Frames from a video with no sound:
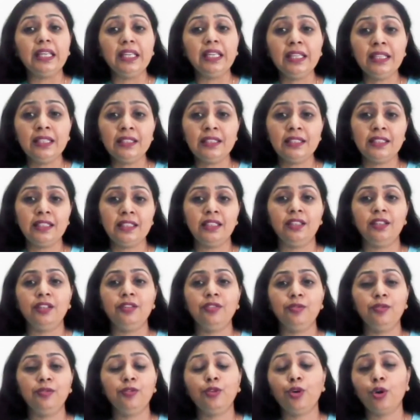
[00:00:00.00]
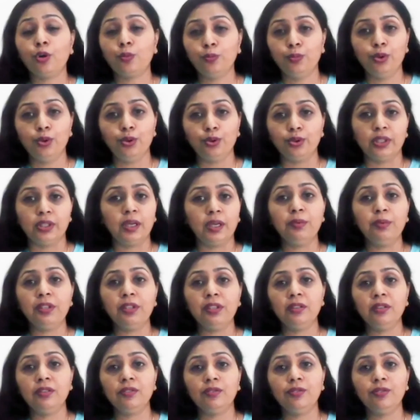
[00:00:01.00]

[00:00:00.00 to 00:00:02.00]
easy for both, I mean,